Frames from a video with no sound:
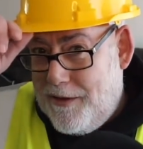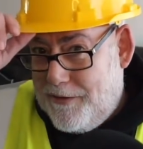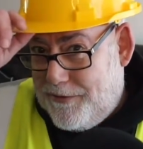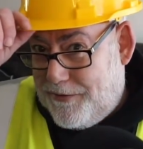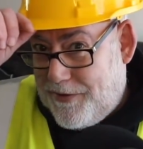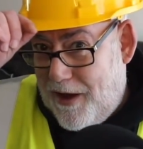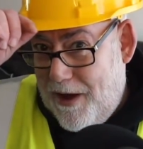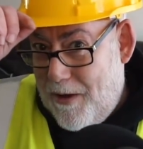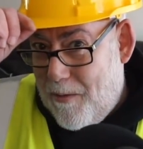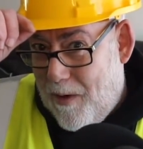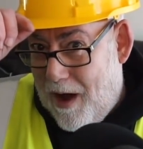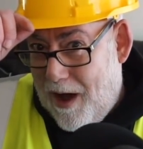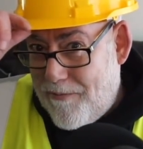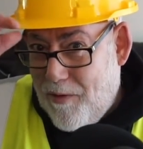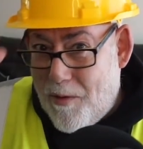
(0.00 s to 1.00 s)
So,
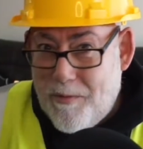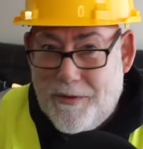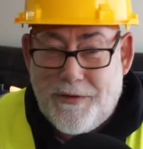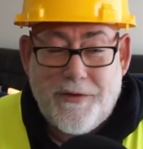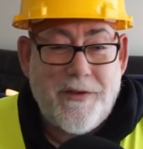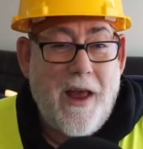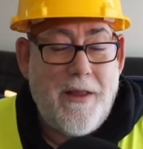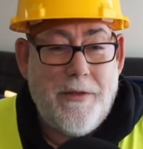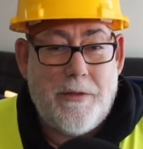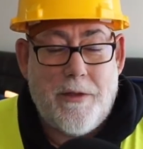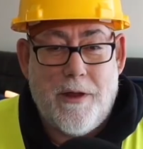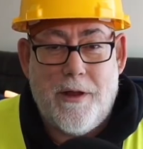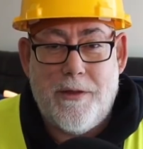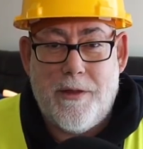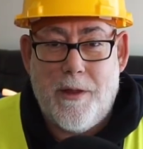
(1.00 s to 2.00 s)
I've always said
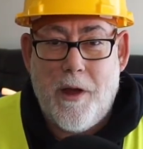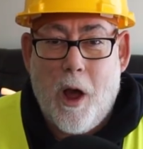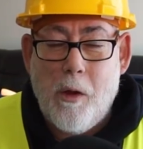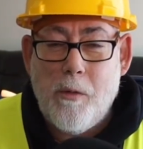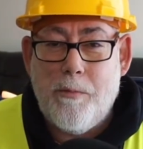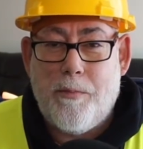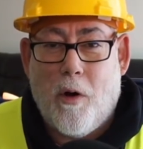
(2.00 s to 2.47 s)
that the whole